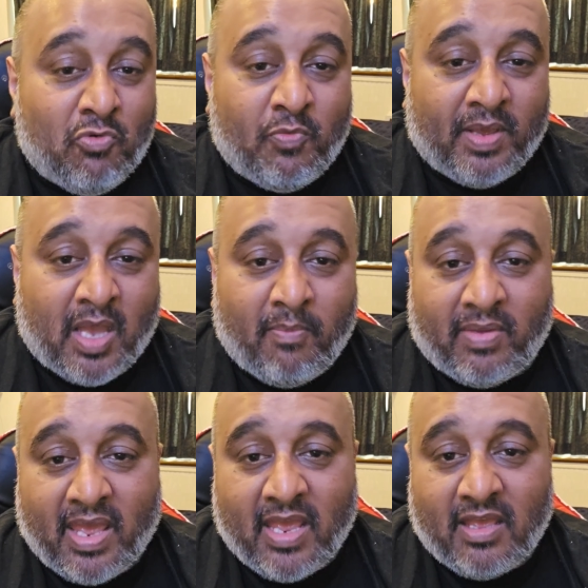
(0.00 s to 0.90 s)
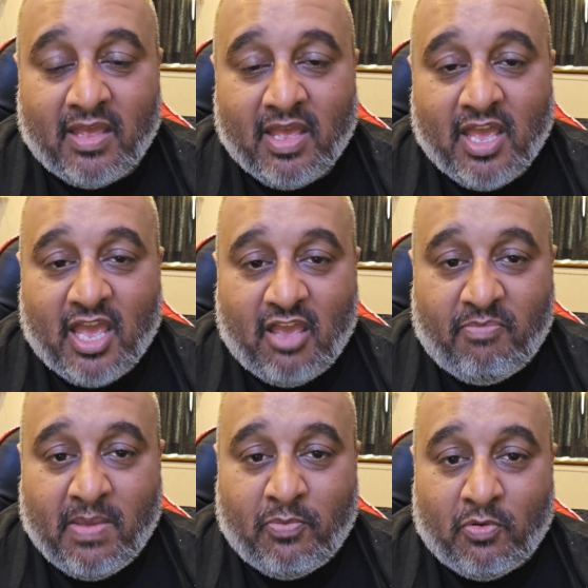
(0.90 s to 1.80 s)
will become king
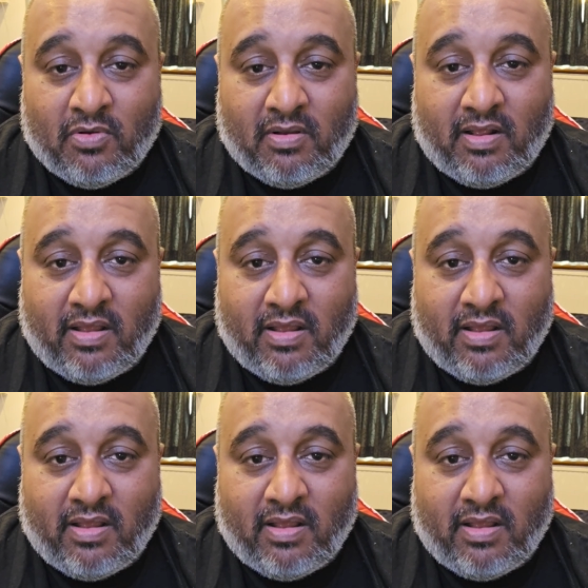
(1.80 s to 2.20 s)
if people